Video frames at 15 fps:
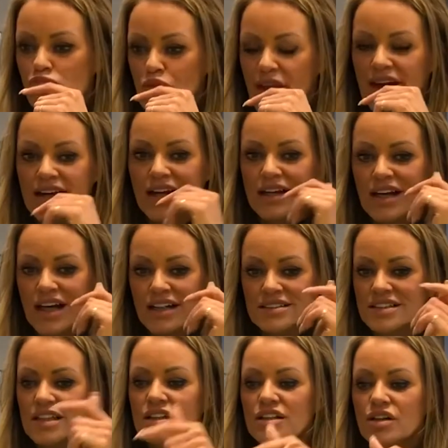And I
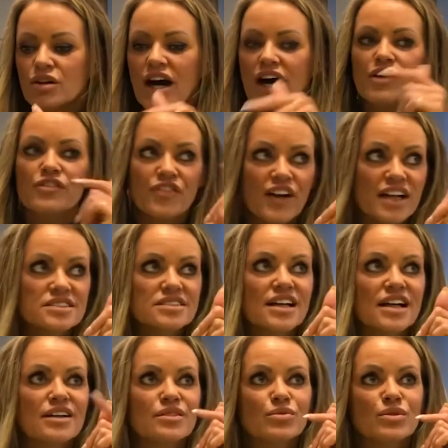didn't know how fast
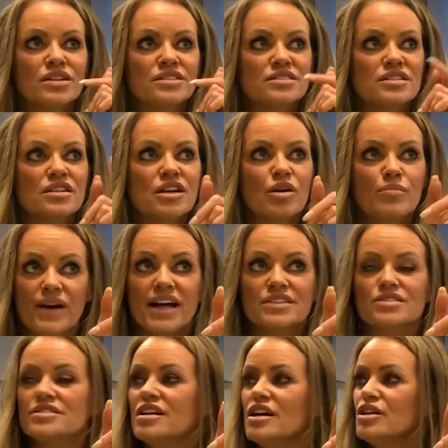I wanted to go
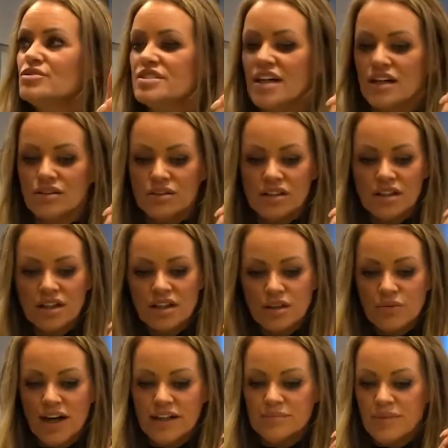back to the hotel,
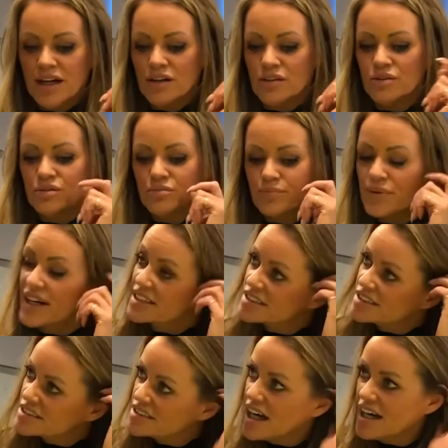write my whole
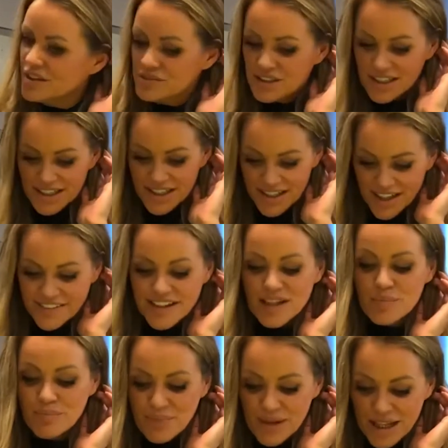practice down, and
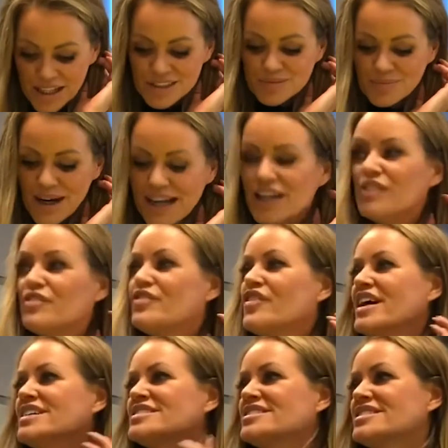then a big smiley
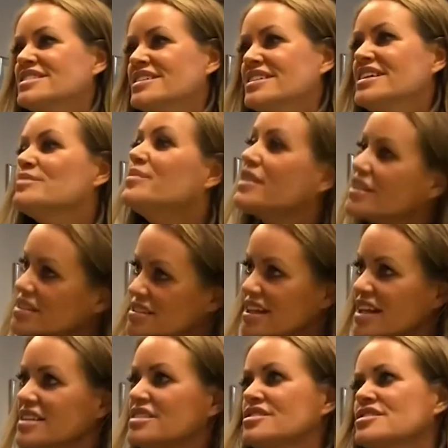face underneath, because
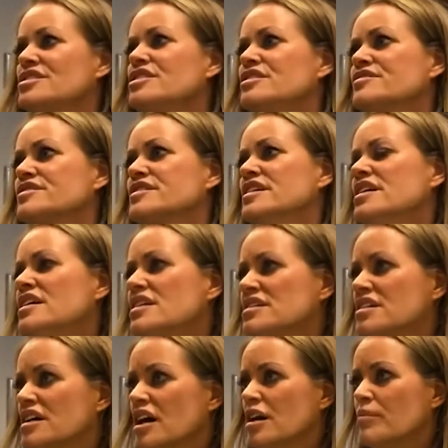I deserved
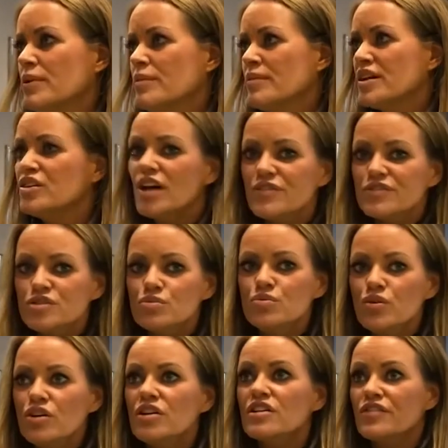the compliment. You have to
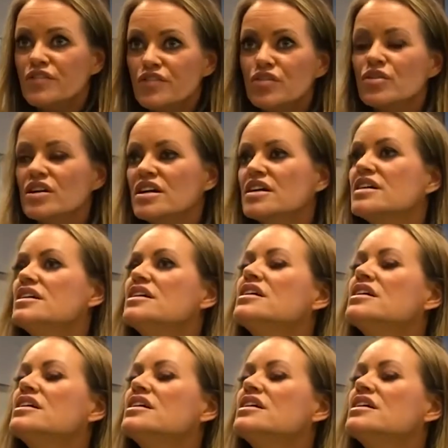work for